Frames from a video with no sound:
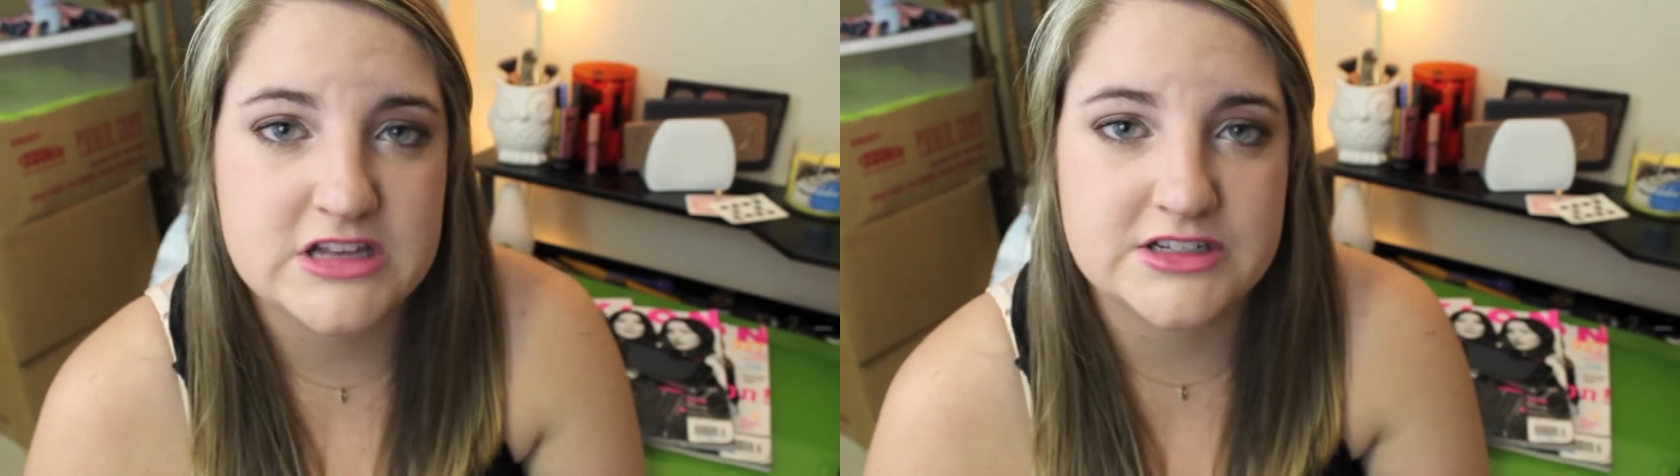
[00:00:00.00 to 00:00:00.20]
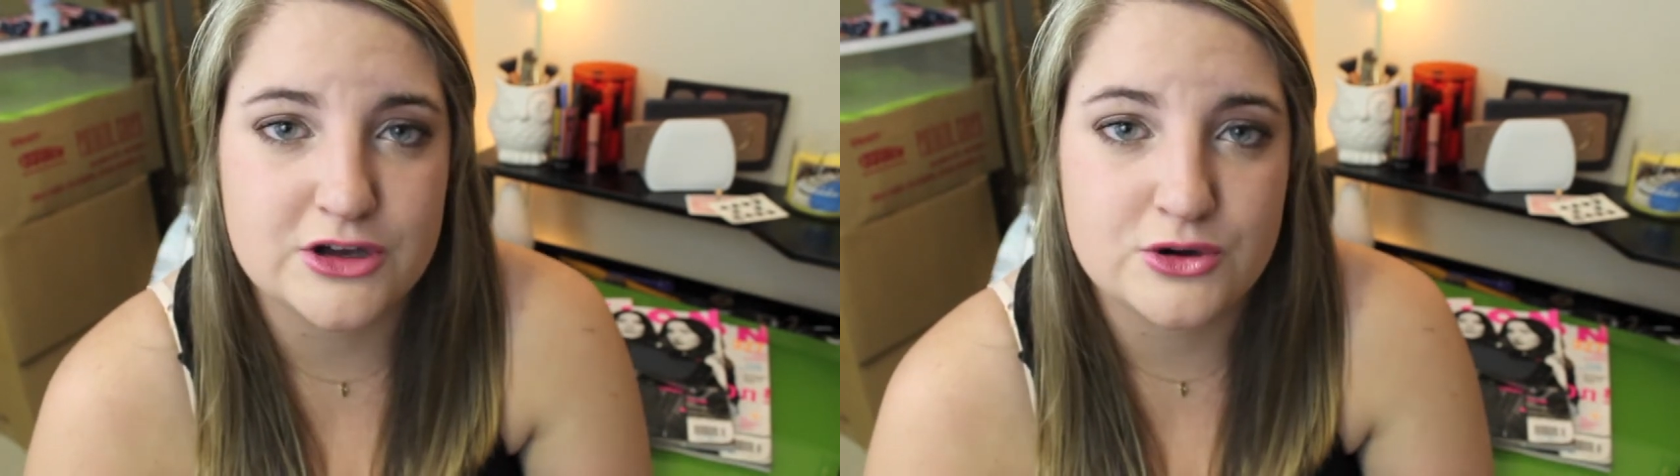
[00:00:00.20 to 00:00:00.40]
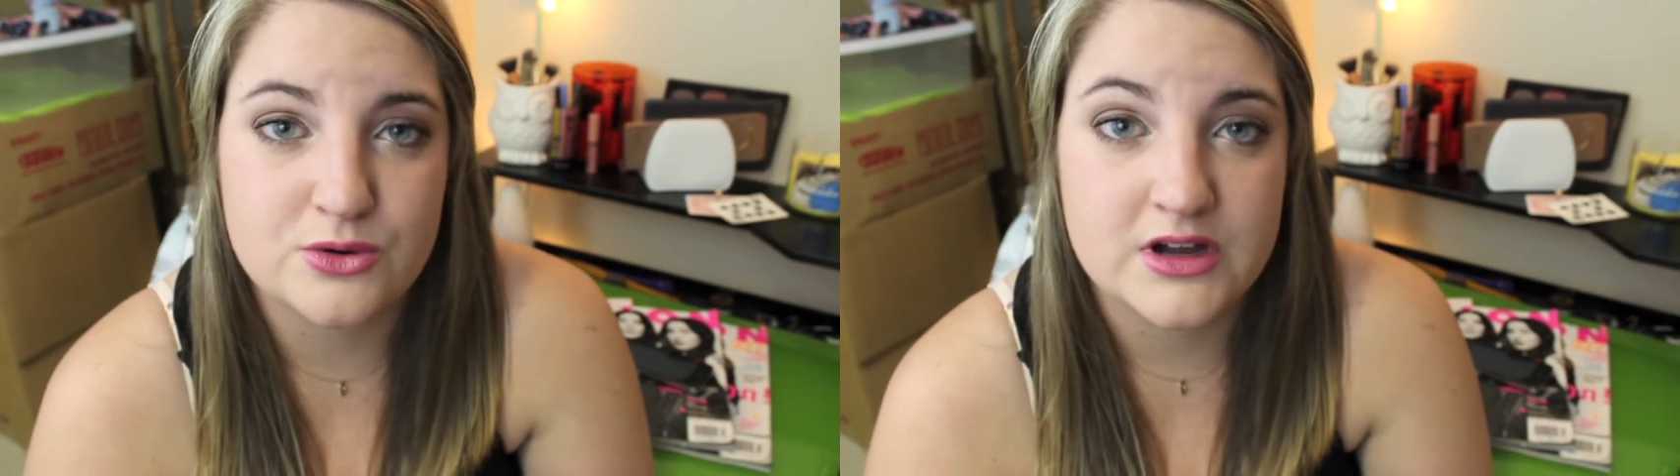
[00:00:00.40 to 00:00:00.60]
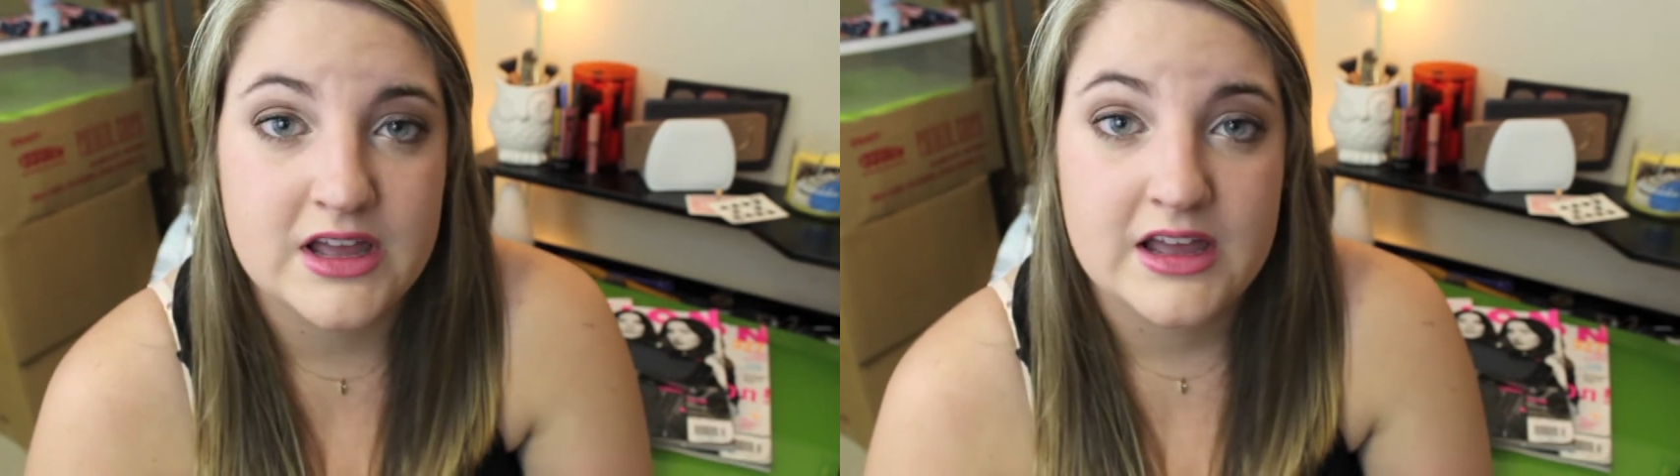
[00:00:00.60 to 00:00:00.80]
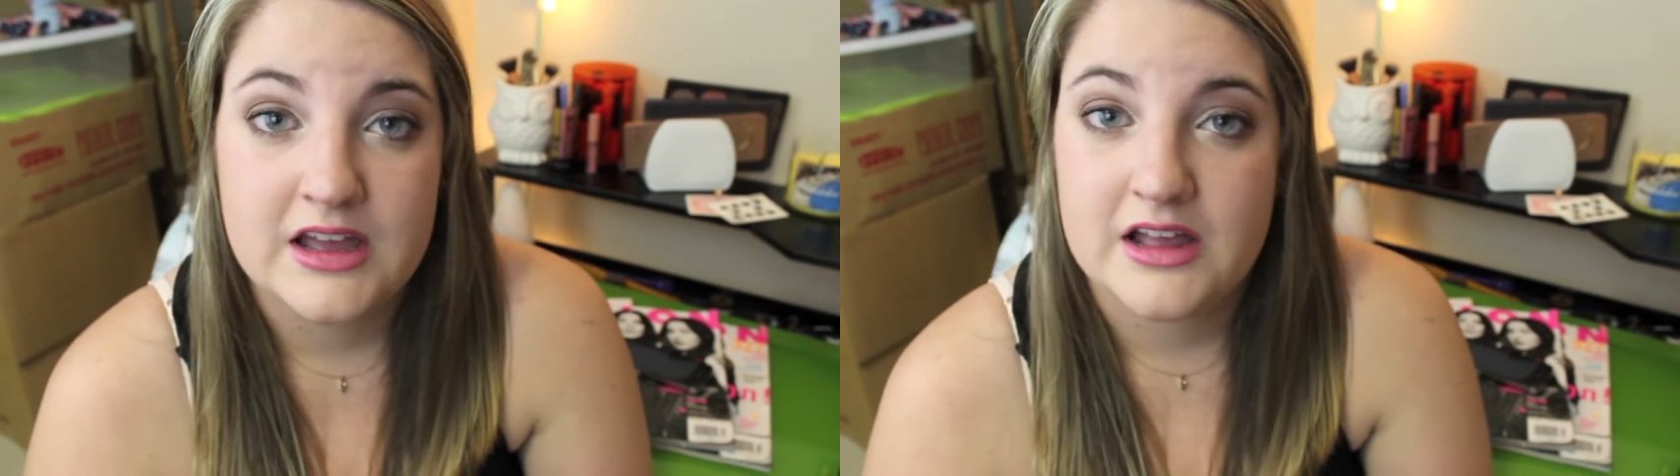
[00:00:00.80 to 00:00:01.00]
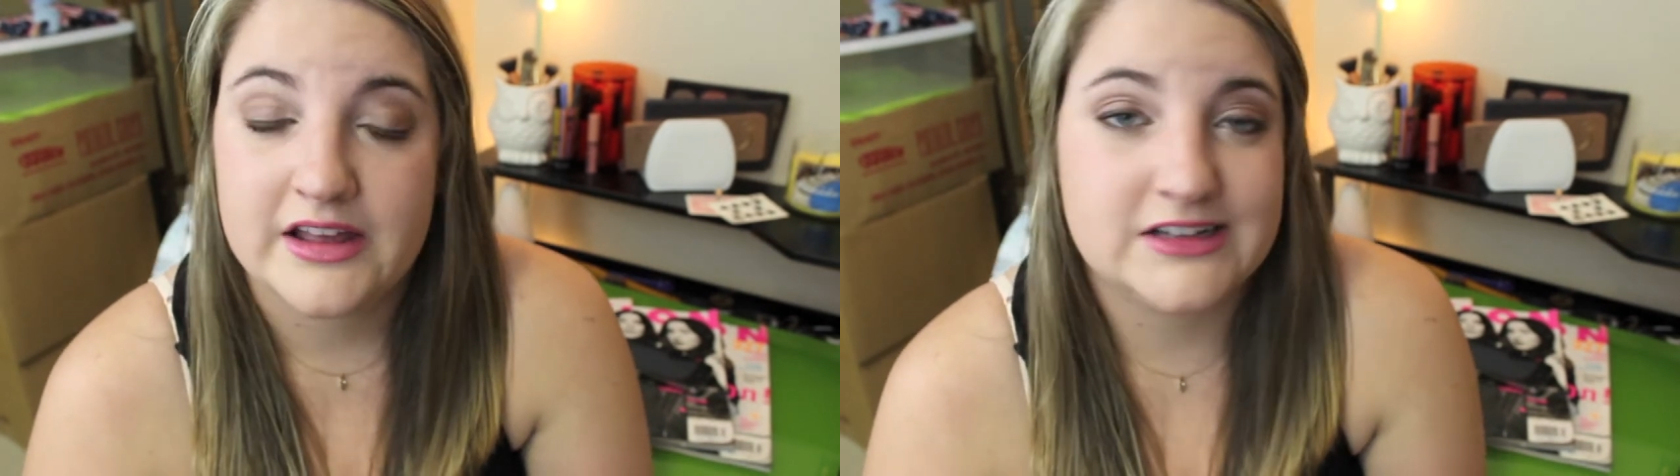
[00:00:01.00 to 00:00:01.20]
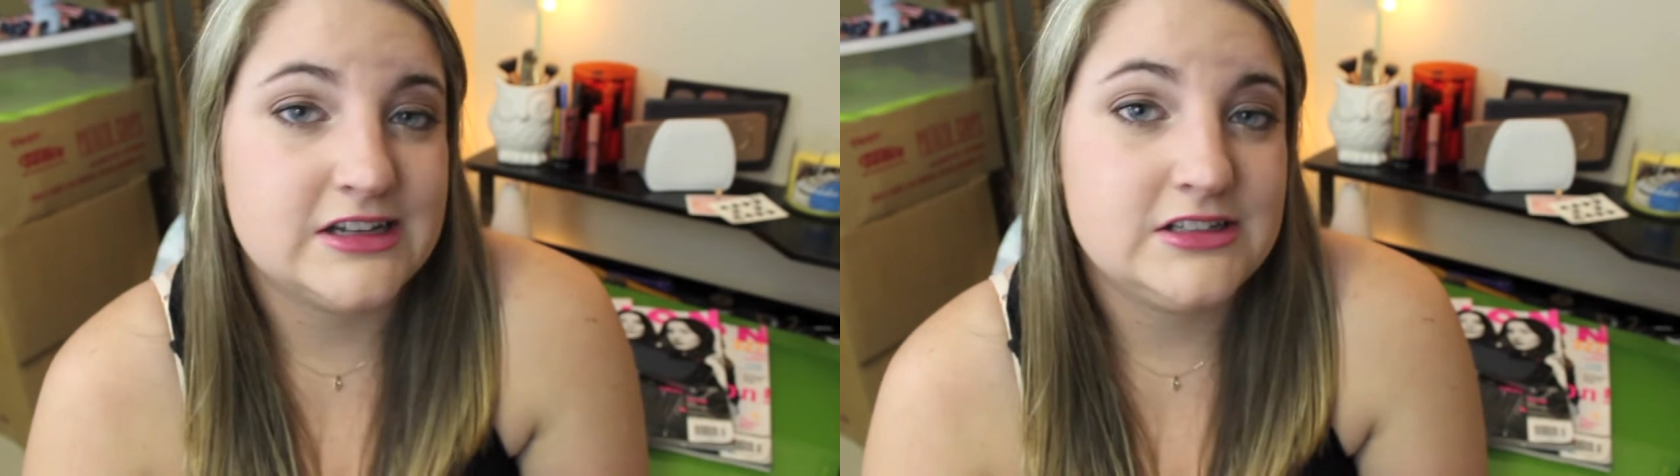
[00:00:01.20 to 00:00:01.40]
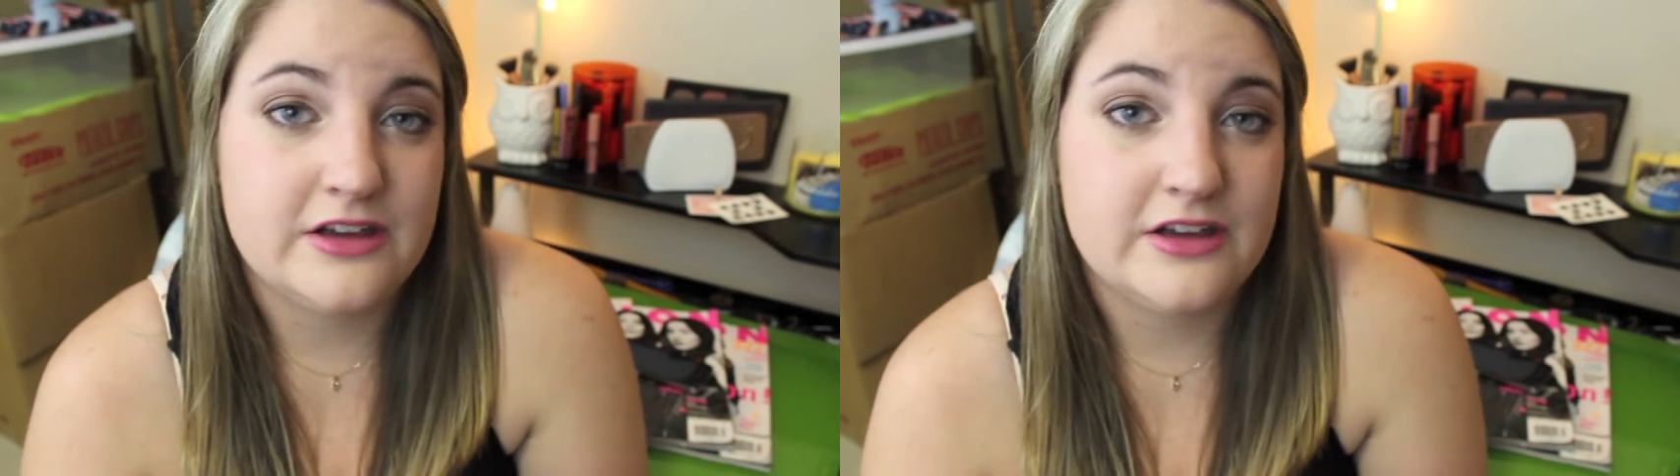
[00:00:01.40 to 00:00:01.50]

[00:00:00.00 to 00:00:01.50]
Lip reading: So like I said,